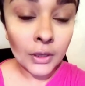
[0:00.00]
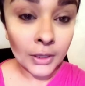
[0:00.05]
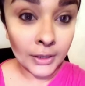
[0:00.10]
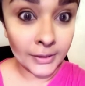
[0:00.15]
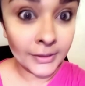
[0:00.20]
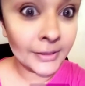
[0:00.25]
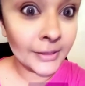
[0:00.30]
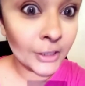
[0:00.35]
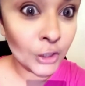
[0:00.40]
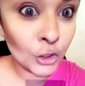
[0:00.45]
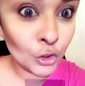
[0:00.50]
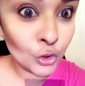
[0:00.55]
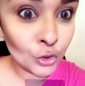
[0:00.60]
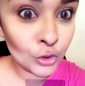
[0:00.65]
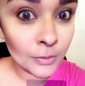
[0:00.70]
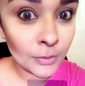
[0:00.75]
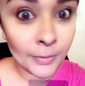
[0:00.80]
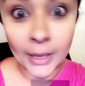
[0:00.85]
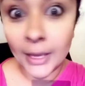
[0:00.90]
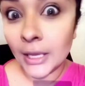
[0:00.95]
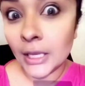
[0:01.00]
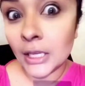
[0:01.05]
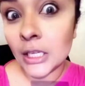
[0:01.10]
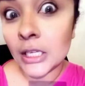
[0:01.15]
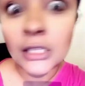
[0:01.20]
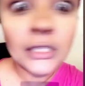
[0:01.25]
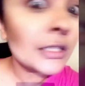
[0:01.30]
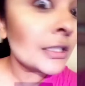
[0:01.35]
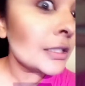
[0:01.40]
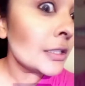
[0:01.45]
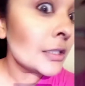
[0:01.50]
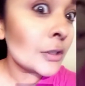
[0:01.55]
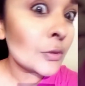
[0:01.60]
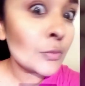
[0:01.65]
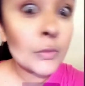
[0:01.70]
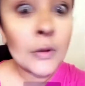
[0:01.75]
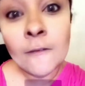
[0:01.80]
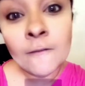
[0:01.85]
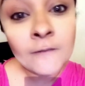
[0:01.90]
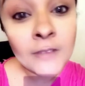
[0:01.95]
excuse the bacon on
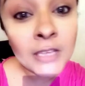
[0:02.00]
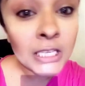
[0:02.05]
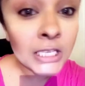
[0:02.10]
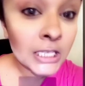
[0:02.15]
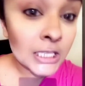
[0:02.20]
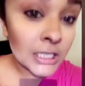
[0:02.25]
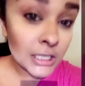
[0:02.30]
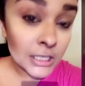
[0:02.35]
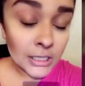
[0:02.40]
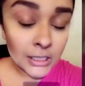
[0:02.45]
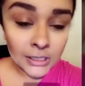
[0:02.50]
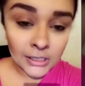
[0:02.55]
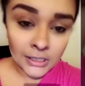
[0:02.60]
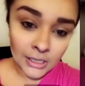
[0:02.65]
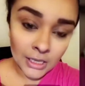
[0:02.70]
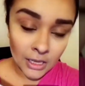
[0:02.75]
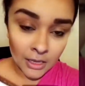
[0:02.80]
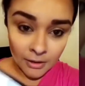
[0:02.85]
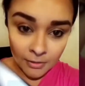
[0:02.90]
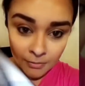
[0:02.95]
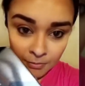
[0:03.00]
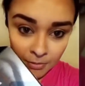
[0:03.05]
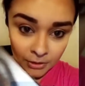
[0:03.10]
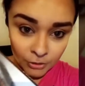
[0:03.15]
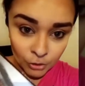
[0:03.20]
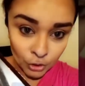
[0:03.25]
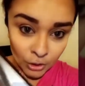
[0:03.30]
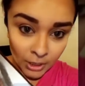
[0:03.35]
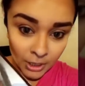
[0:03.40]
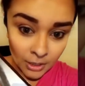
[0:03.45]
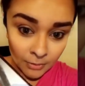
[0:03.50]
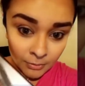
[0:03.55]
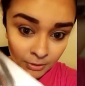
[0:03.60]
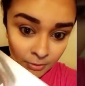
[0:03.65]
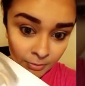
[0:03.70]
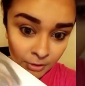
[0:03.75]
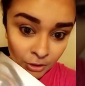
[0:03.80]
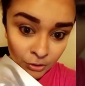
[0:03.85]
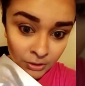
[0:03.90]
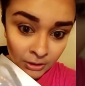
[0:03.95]
my face. But today I'm going to
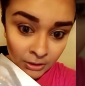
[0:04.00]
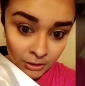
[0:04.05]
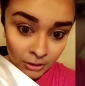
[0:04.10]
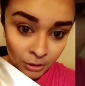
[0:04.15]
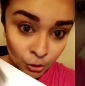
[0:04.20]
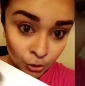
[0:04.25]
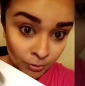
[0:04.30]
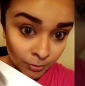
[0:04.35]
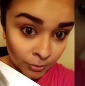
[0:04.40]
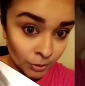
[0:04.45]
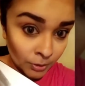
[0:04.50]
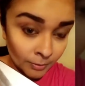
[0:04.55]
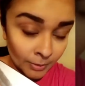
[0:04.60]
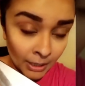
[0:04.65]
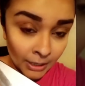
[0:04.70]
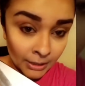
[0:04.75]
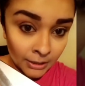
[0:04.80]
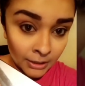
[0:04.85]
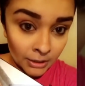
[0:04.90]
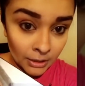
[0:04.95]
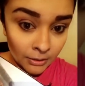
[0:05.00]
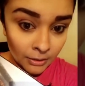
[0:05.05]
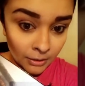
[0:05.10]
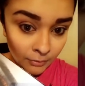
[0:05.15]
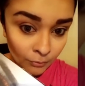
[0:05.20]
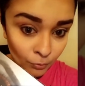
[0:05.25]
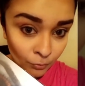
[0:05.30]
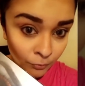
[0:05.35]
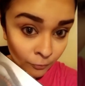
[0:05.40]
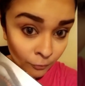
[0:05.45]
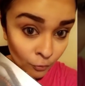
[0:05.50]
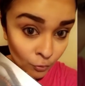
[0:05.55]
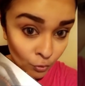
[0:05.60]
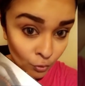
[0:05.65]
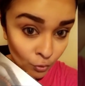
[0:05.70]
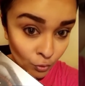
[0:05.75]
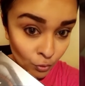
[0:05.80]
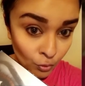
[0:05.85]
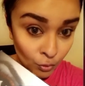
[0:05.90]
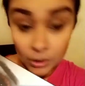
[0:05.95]
be using the Huda Beauty palette
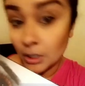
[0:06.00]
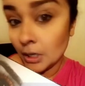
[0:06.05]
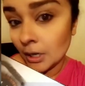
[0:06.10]
for the